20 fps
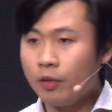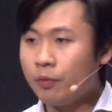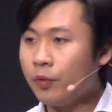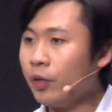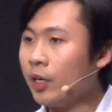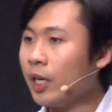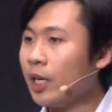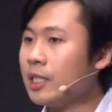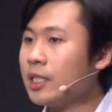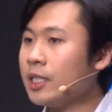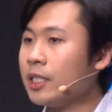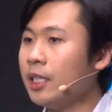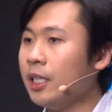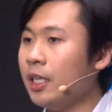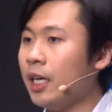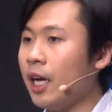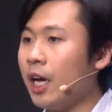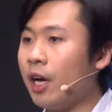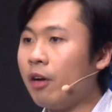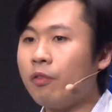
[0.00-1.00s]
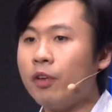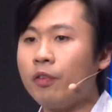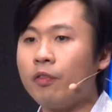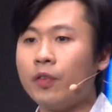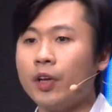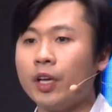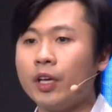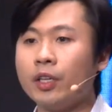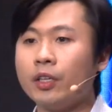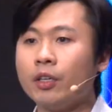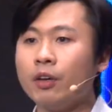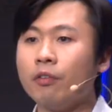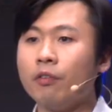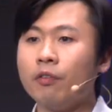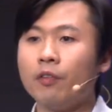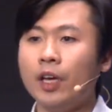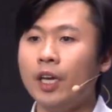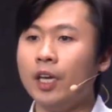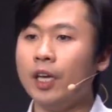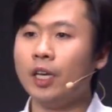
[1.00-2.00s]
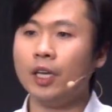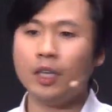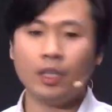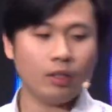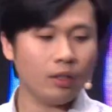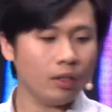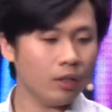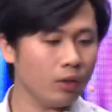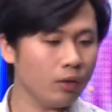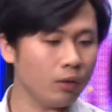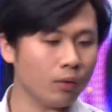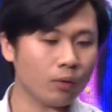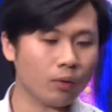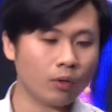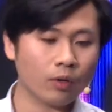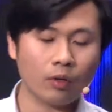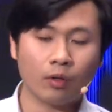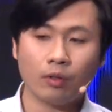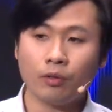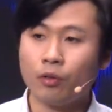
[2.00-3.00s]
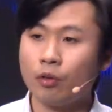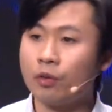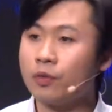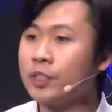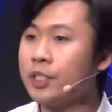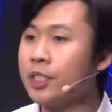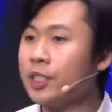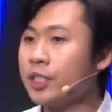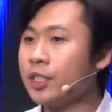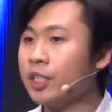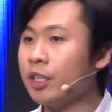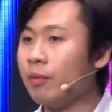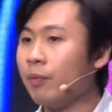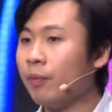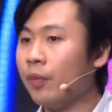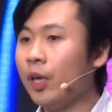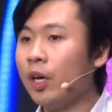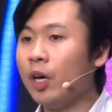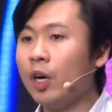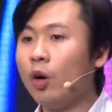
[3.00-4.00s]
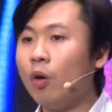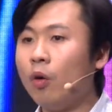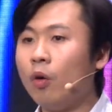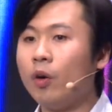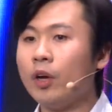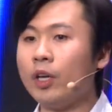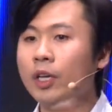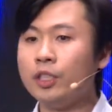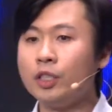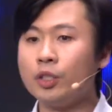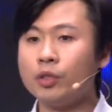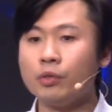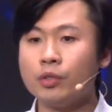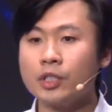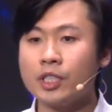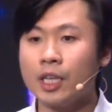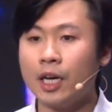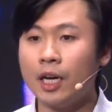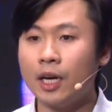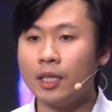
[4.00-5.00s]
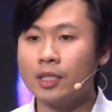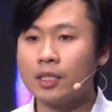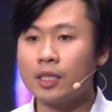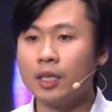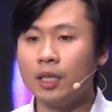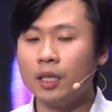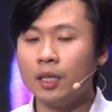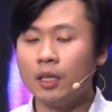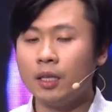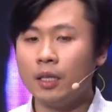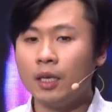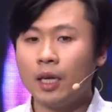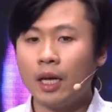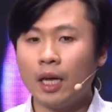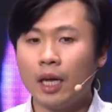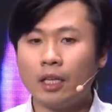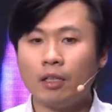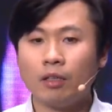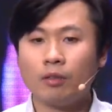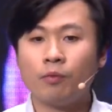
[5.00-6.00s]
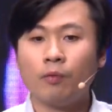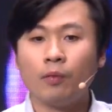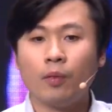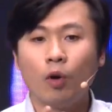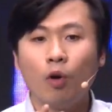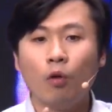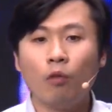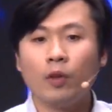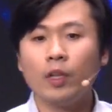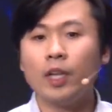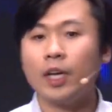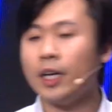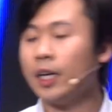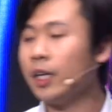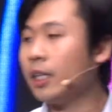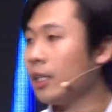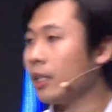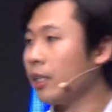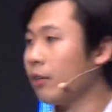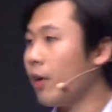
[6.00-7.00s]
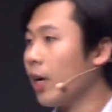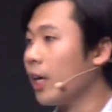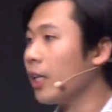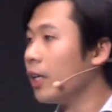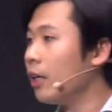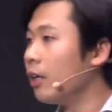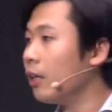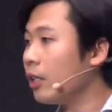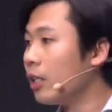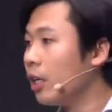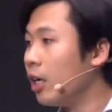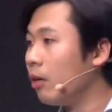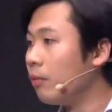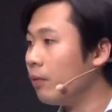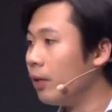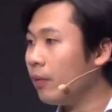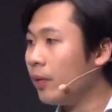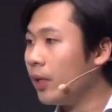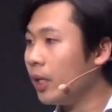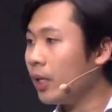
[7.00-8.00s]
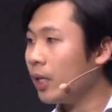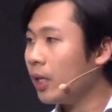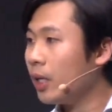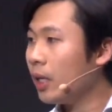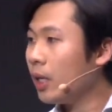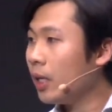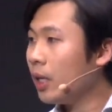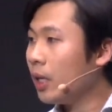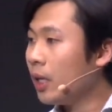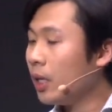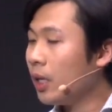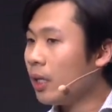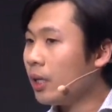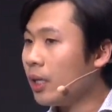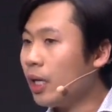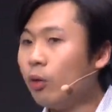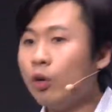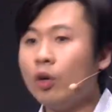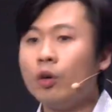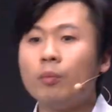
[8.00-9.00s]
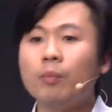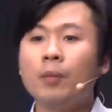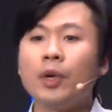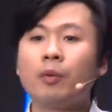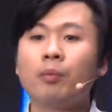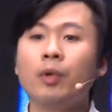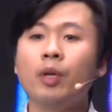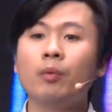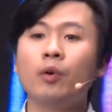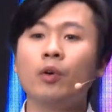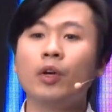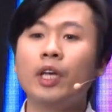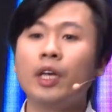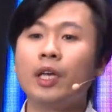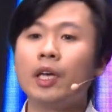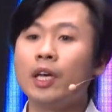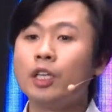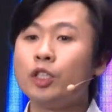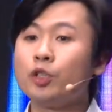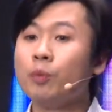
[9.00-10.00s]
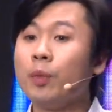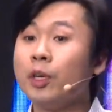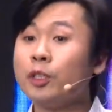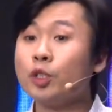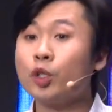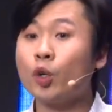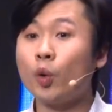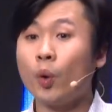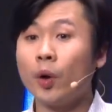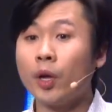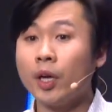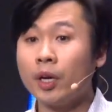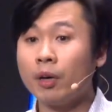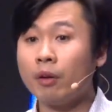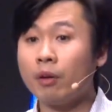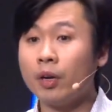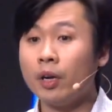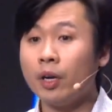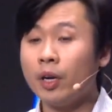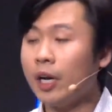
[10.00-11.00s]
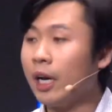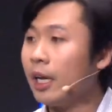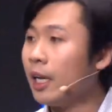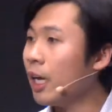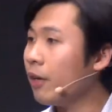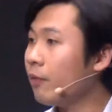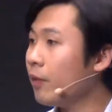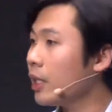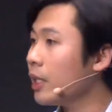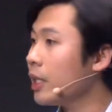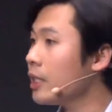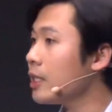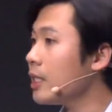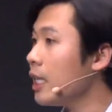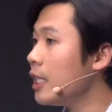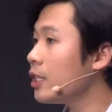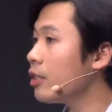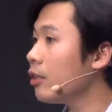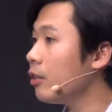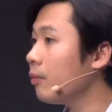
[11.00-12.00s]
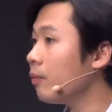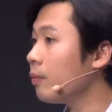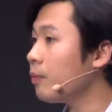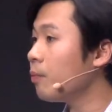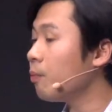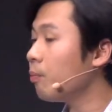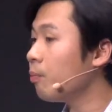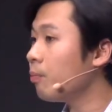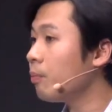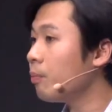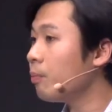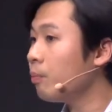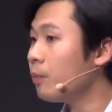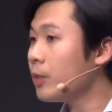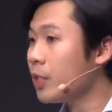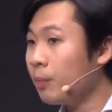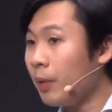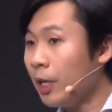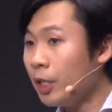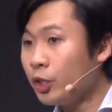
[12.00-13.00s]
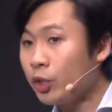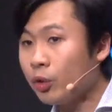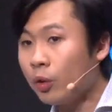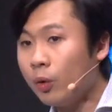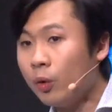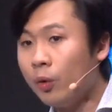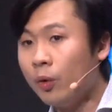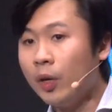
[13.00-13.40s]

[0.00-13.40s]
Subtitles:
if you can see everything, your vein, your nerve system, all in true size, and overlay it directly on top of it? That will make people engage much quicker and having that sense of spatial.